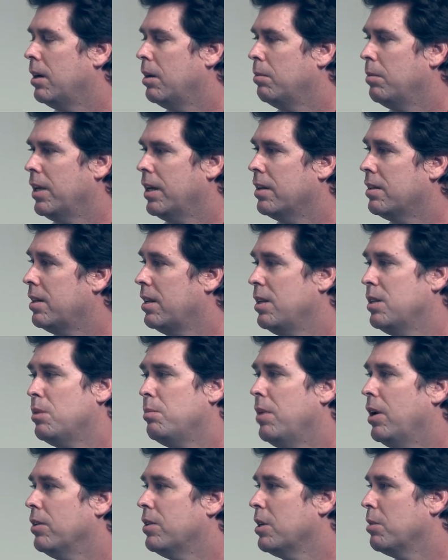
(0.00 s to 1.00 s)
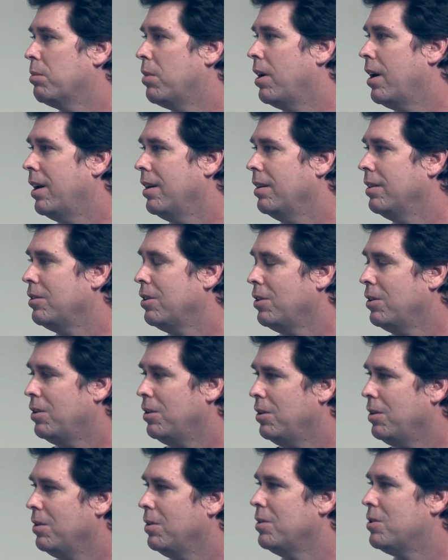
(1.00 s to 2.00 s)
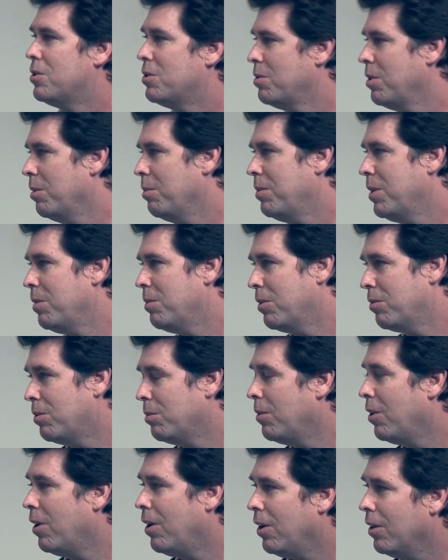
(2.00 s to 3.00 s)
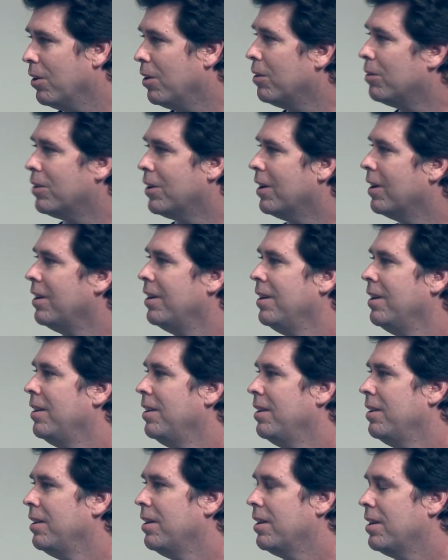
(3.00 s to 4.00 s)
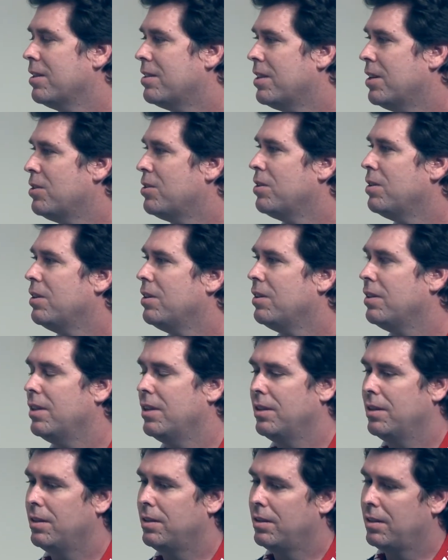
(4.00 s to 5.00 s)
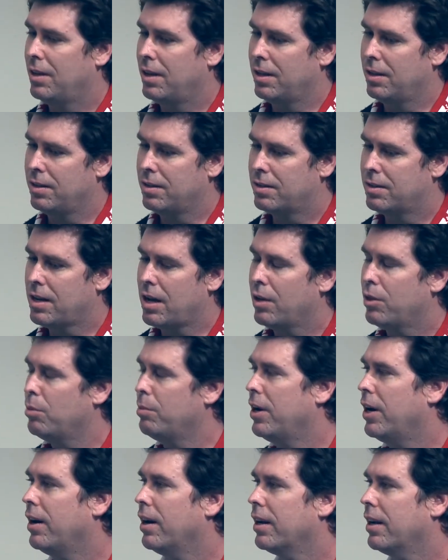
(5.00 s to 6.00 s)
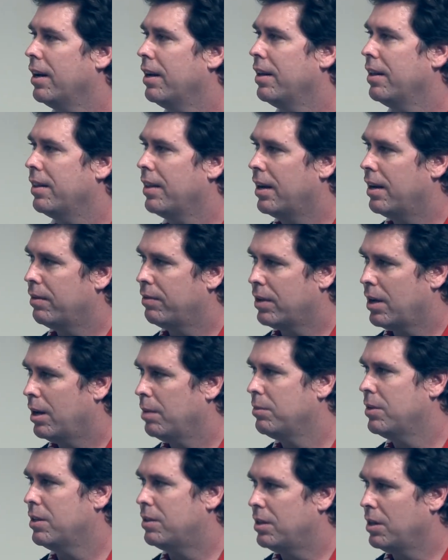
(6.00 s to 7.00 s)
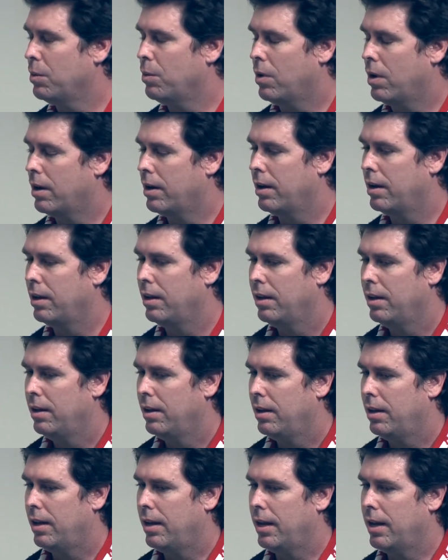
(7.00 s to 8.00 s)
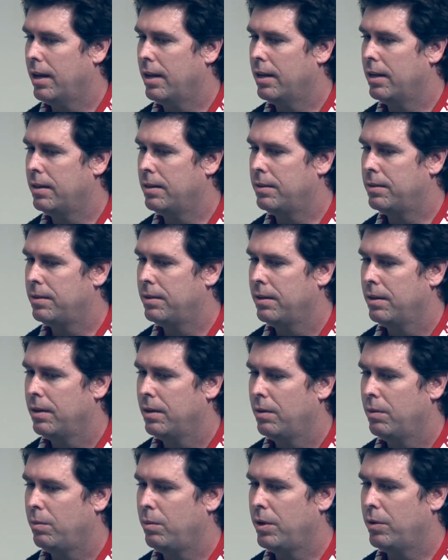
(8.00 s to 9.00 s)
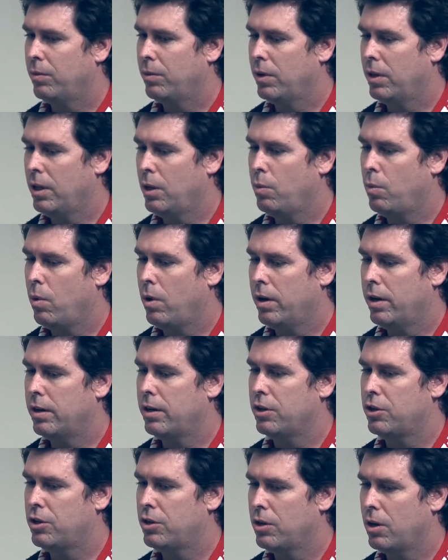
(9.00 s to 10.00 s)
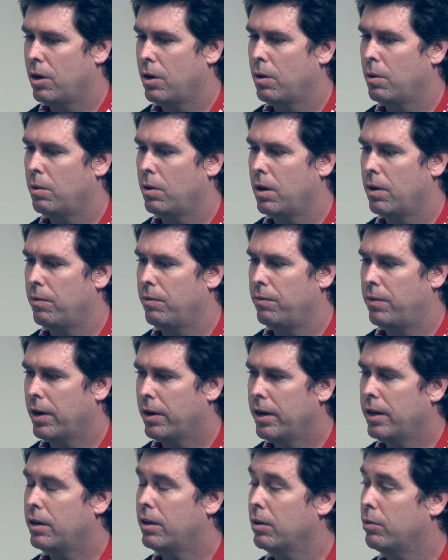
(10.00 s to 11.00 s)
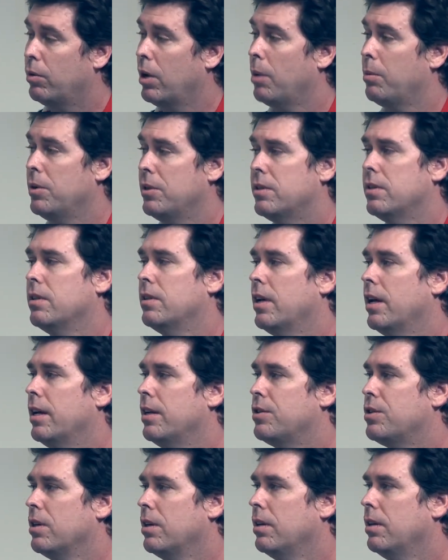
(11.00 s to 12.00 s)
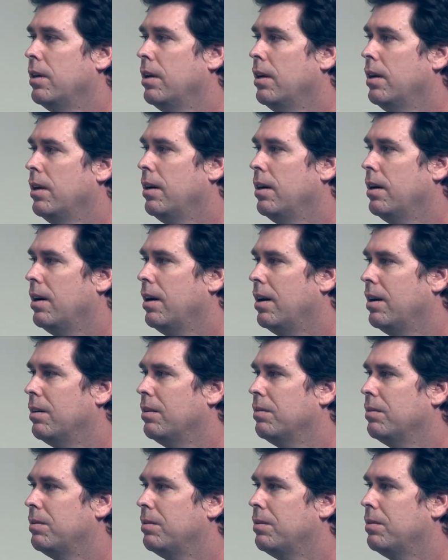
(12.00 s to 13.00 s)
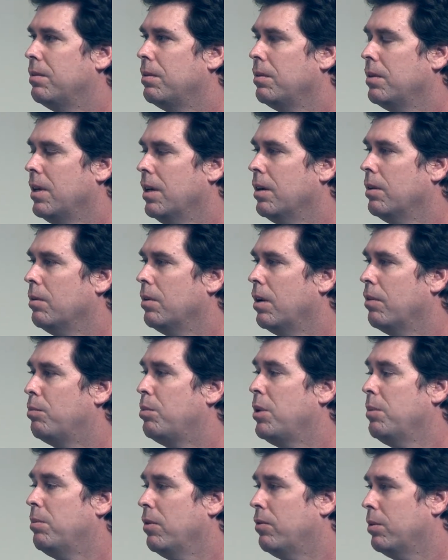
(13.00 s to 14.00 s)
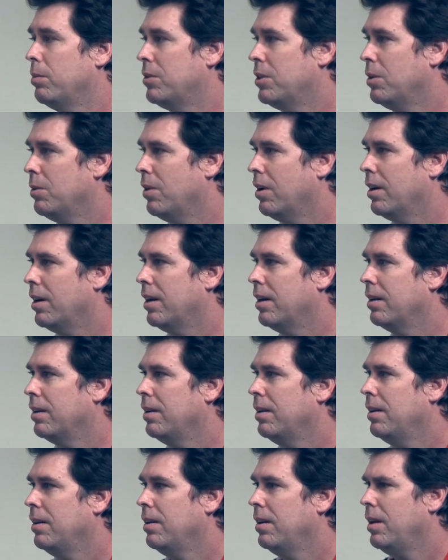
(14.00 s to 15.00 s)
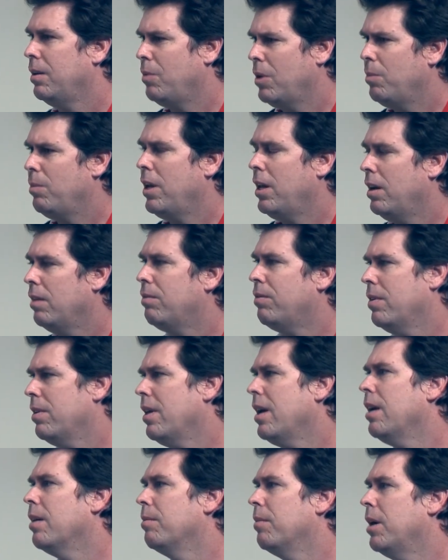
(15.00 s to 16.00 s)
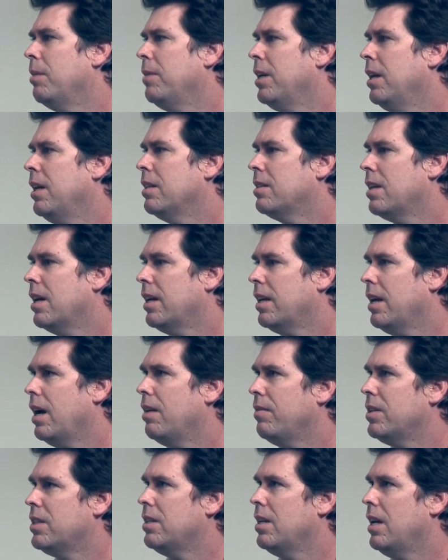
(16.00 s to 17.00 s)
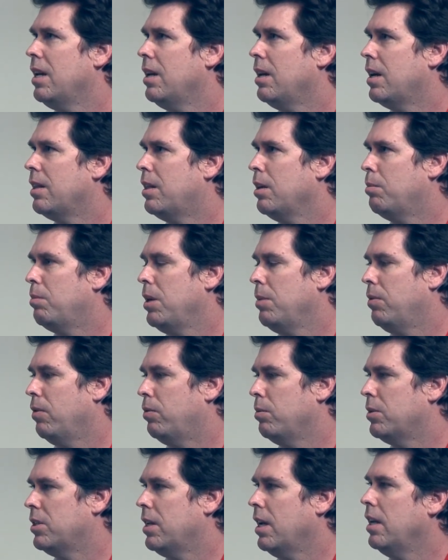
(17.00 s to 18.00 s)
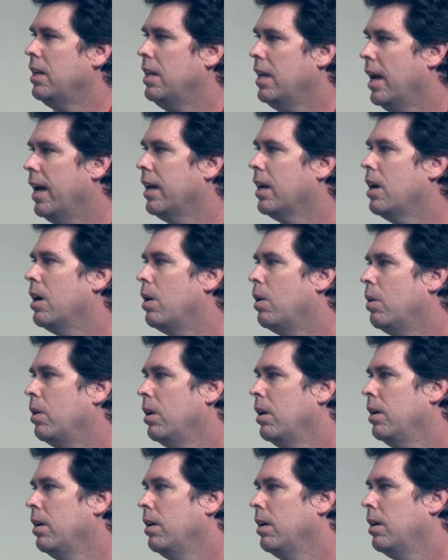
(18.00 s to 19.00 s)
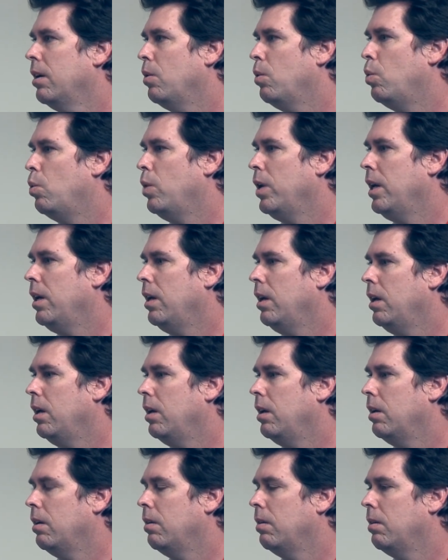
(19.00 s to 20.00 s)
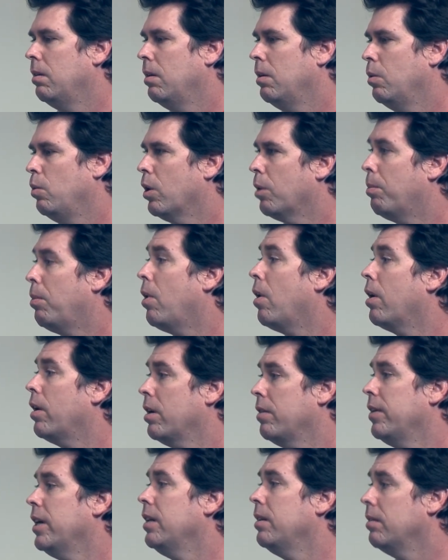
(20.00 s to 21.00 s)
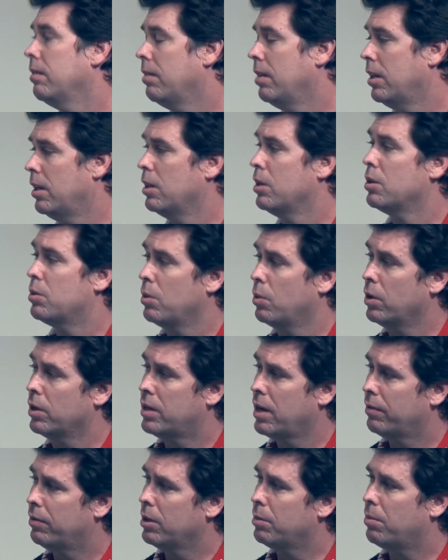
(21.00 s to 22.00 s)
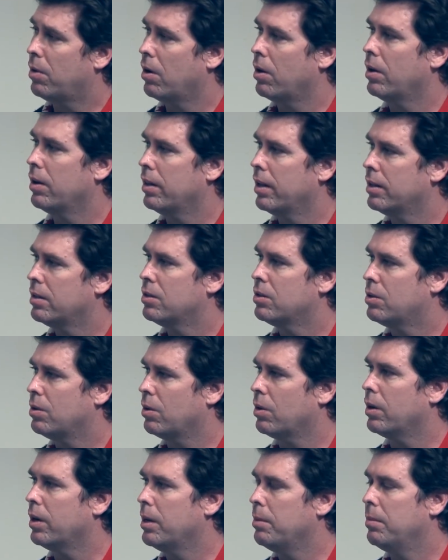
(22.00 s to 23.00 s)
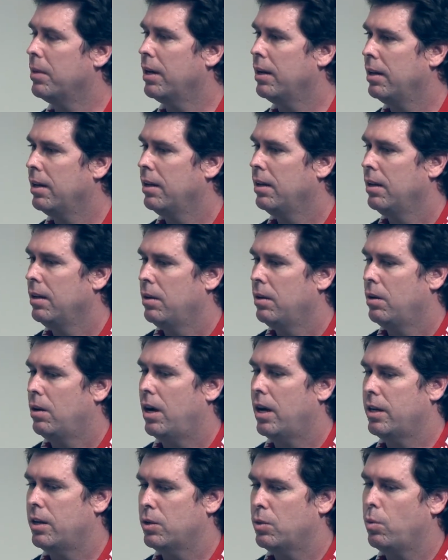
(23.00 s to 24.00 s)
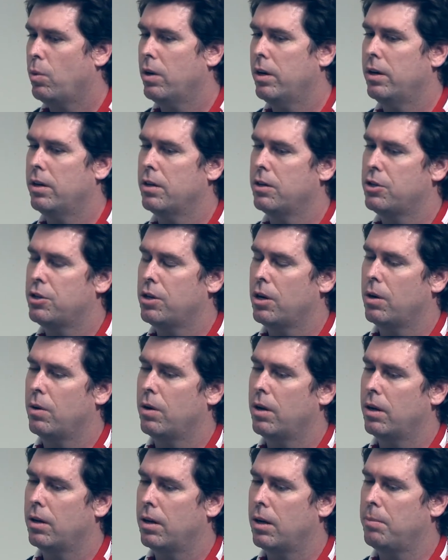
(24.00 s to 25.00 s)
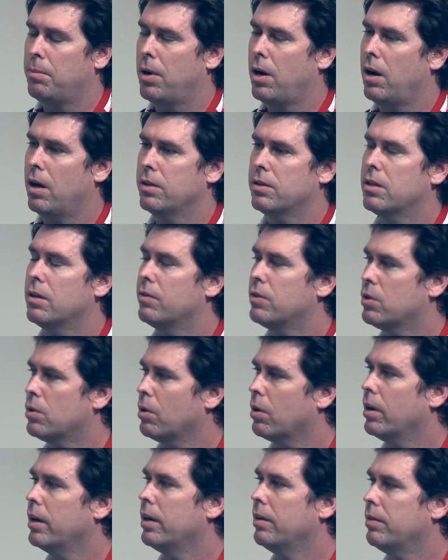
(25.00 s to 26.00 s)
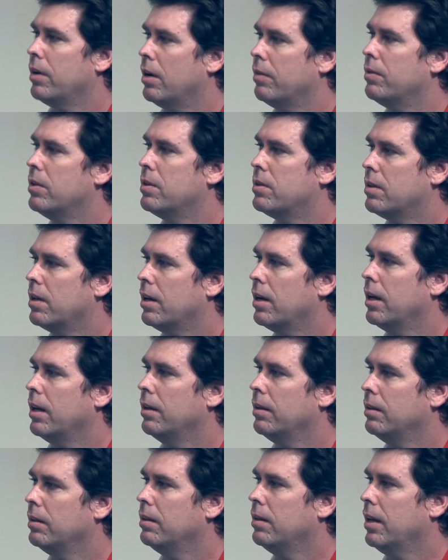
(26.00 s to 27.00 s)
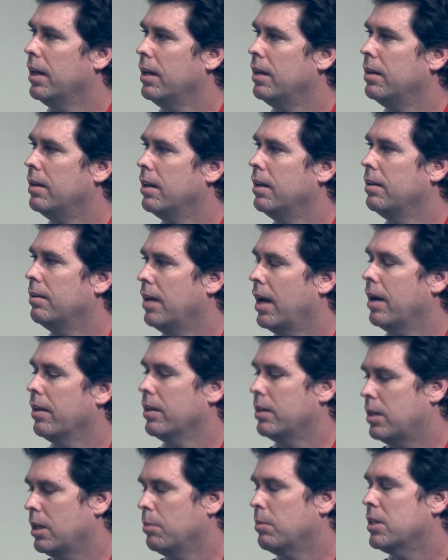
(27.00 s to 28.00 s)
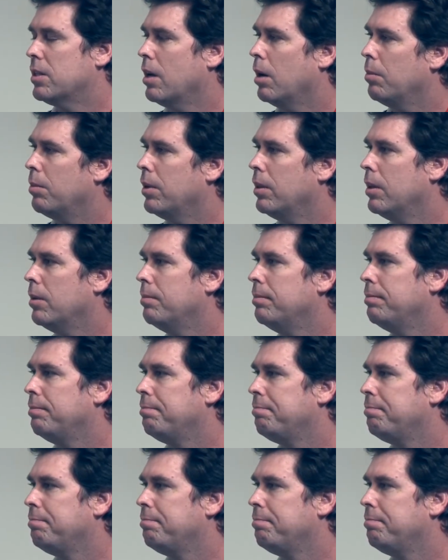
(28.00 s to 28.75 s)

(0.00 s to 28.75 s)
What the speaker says: because it is a melting pot. It's a huge, you know, people from all over Central and South America that have come to Tijuana, and we really wanted to show a very good representation of, you know, of people from Tijuana, and we made it for them. I mean, it's like, obviously, I think people from San Diego, we're part of it, and we're definitely part of that story, but I just wanted to show a positive story of the city and how the team is helping them.